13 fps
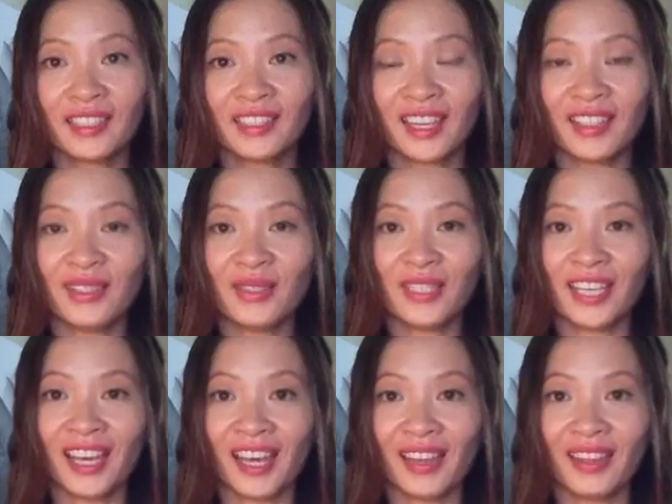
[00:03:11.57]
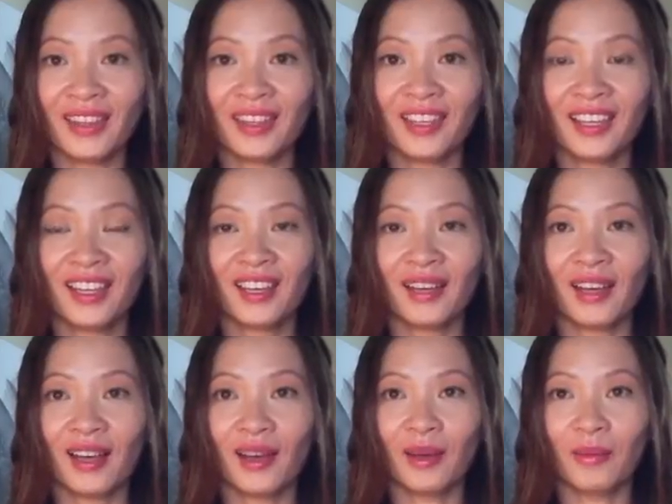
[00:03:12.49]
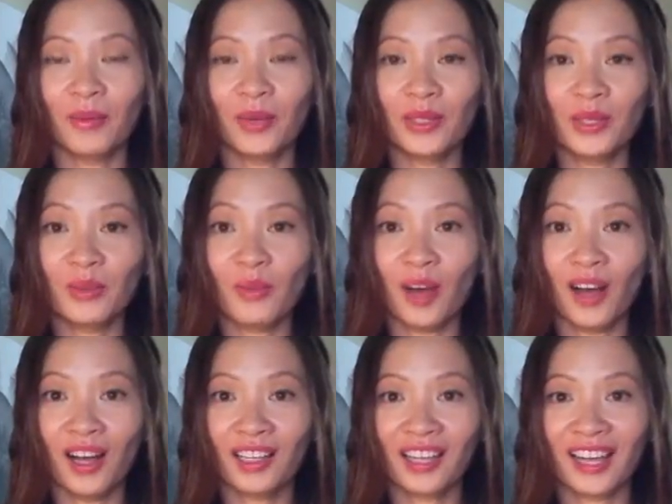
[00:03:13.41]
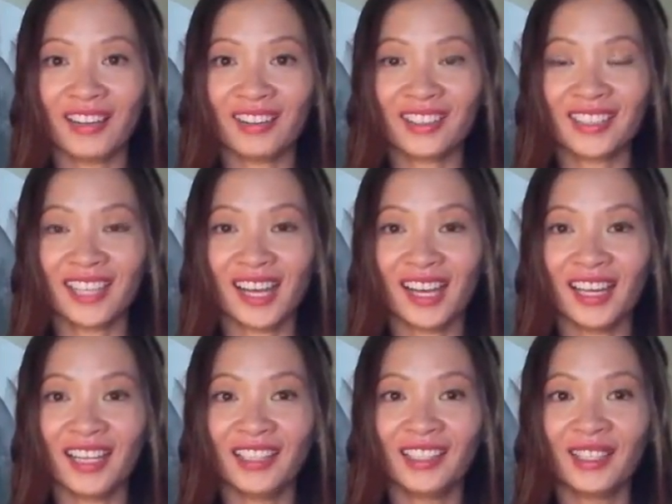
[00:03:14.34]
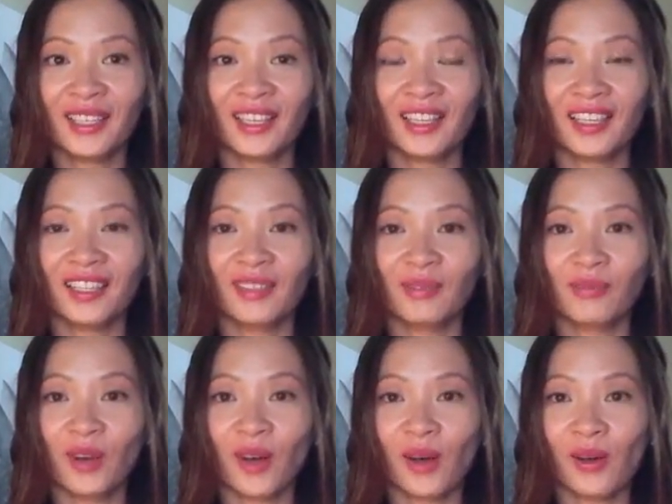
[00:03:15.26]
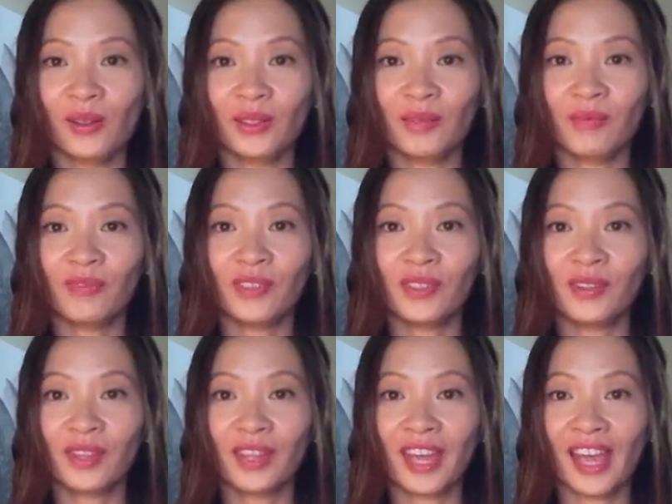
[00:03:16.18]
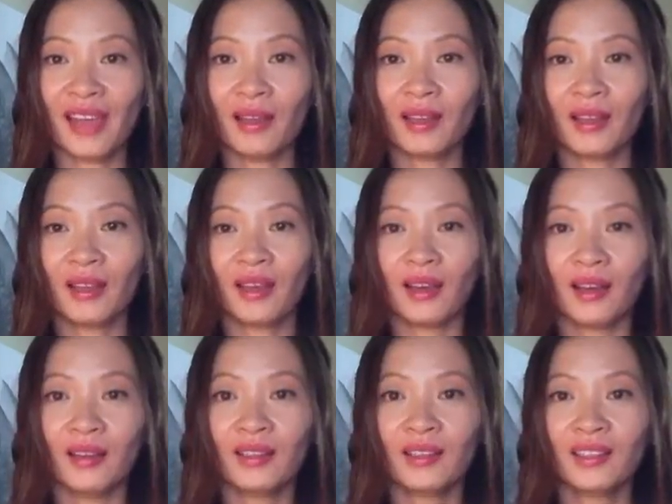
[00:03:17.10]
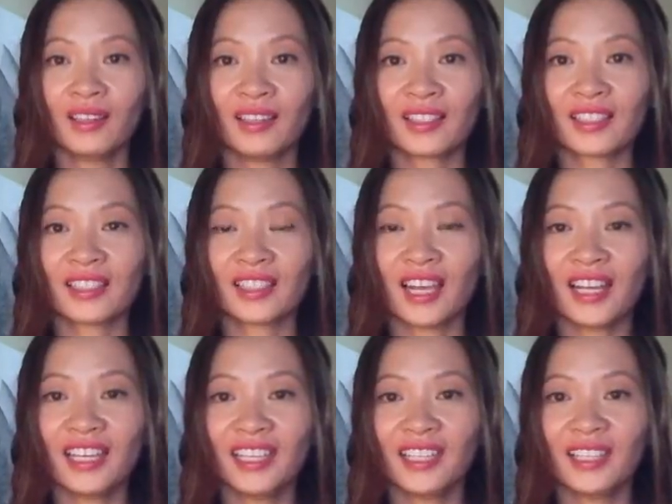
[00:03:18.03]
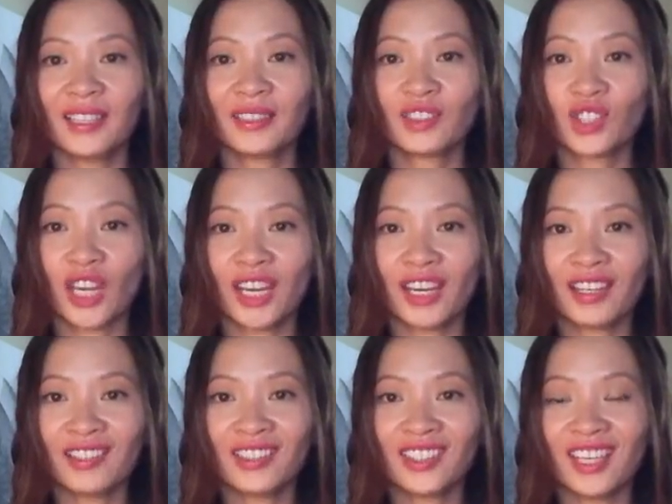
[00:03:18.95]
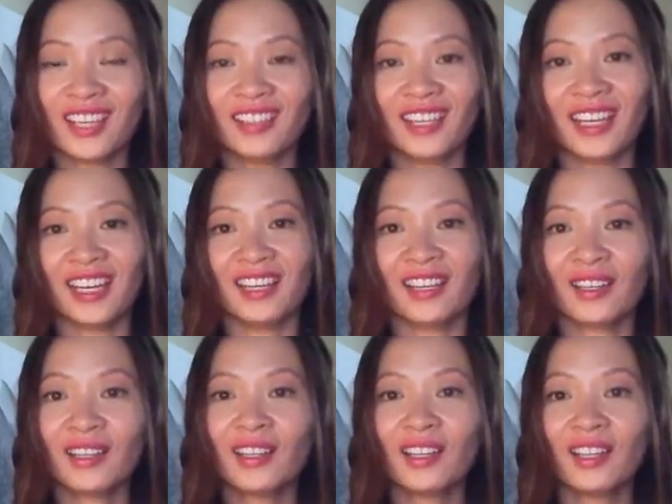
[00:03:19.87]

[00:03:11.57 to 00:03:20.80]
that you get when you walk outside in the fall and you feel that slight change in the air